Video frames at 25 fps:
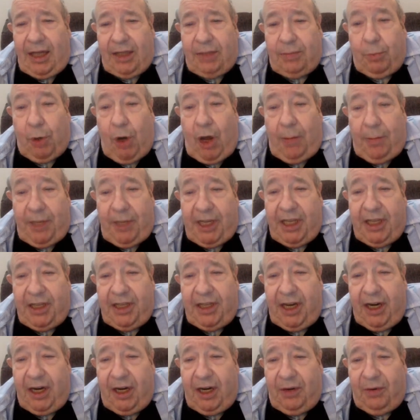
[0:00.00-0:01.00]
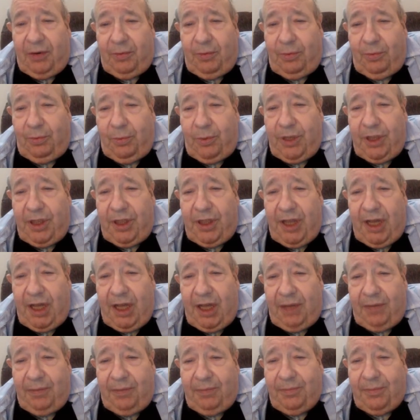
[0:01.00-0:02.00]
brought me in there with
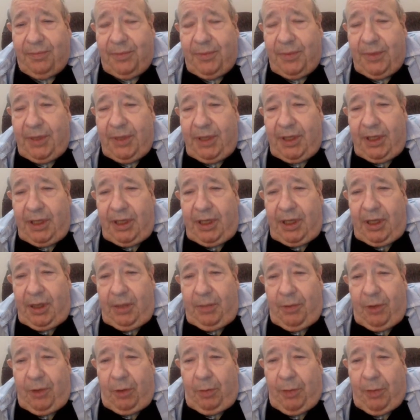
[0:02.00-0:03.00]
Bill